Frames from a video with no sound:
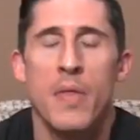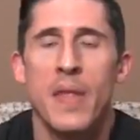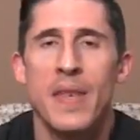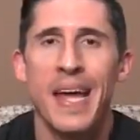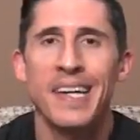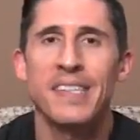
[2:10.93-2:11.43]

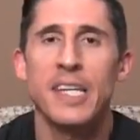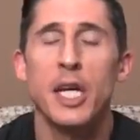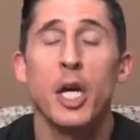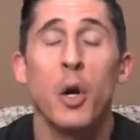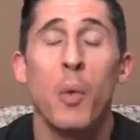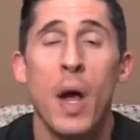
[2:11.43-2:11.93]
The next
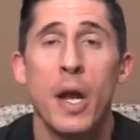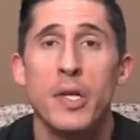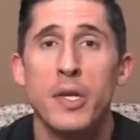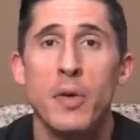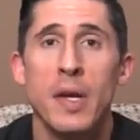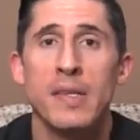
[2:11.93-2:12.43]
thing you're going to
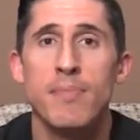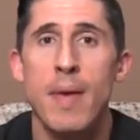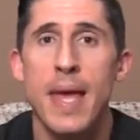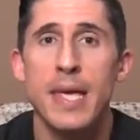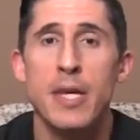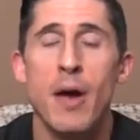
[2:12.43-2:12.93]
want to do is
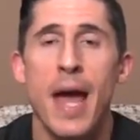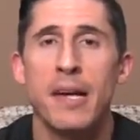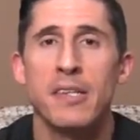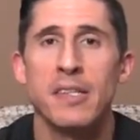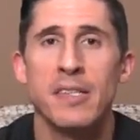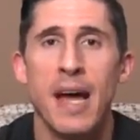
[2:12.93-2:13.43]
make your
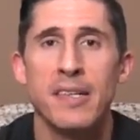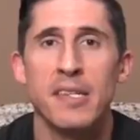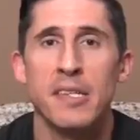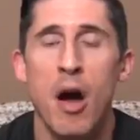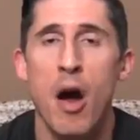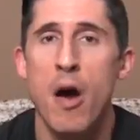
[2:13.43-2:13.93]

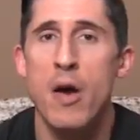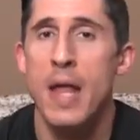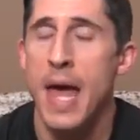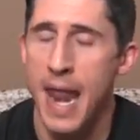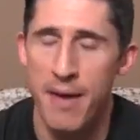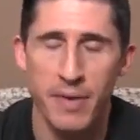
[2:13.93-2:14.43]
exercises
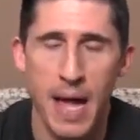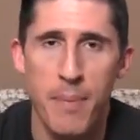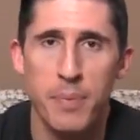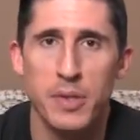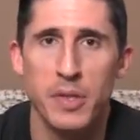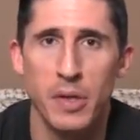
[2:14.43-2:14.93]
hard at every
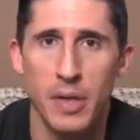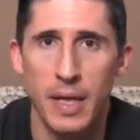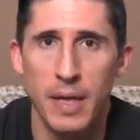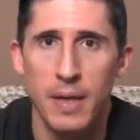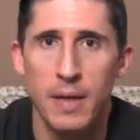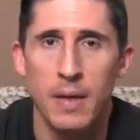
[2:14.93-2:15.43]

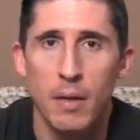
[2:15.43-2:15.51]
opportunity.